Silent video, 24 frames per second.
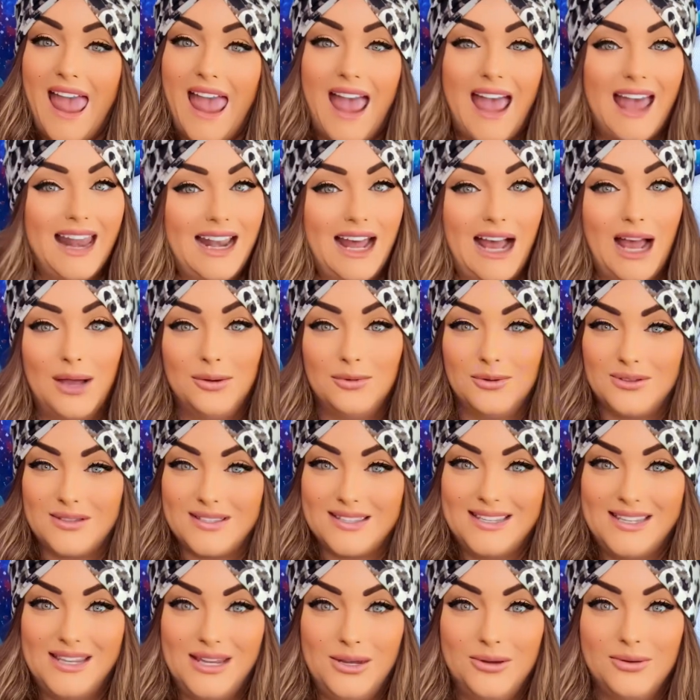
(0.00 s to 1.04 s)
And I will
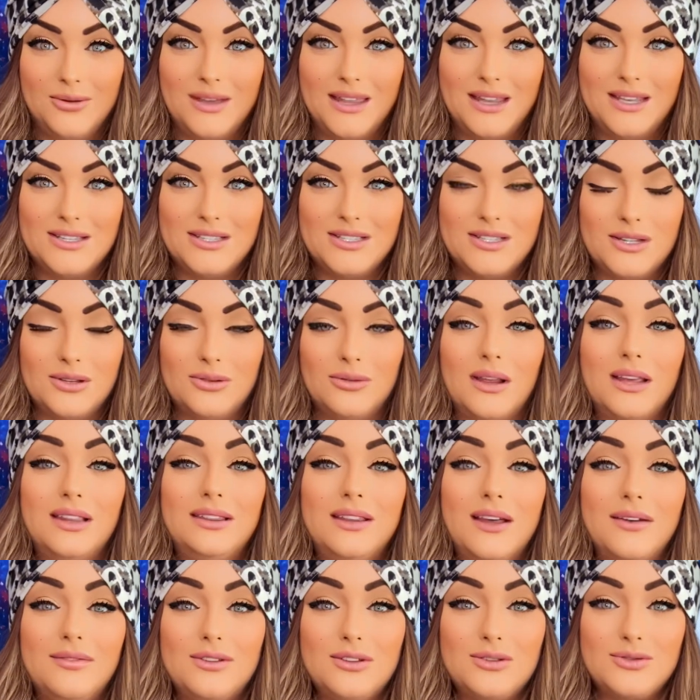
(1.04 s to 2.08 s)
see you again soon. I
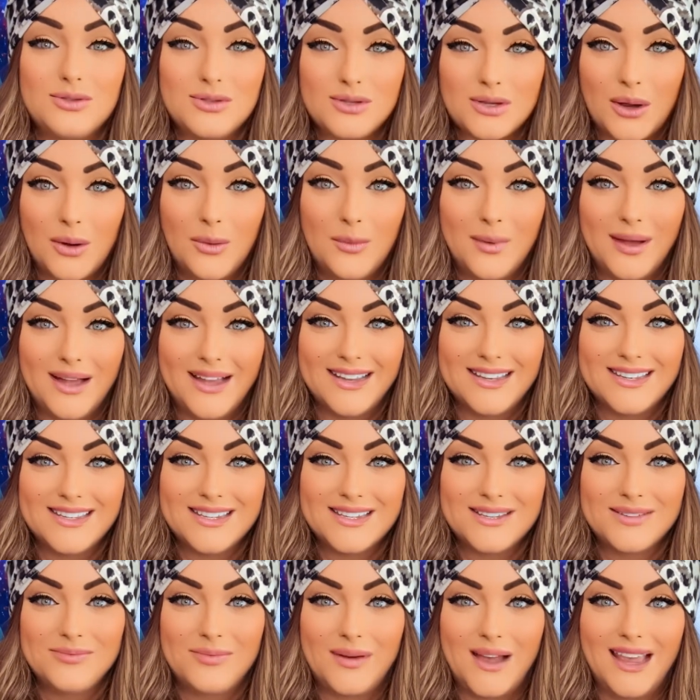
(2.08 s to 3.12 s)
love you so
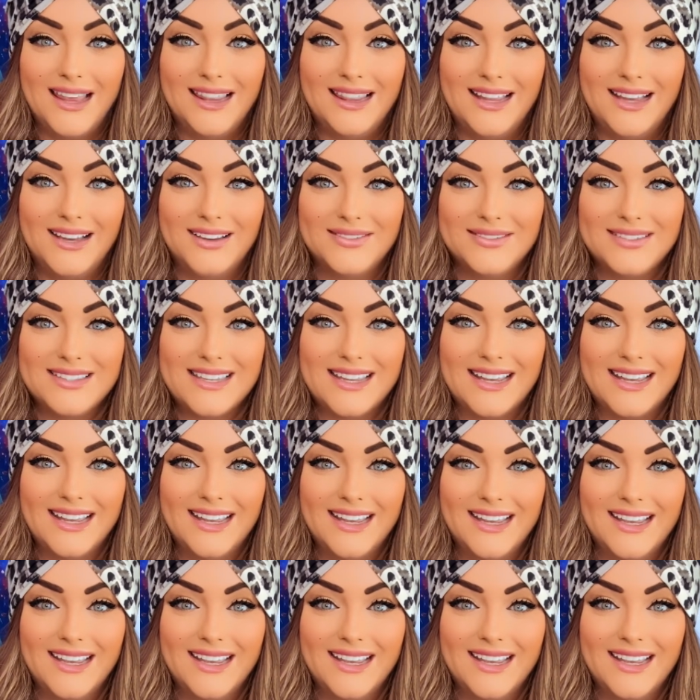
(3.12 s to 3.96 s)
much. Bye, loves.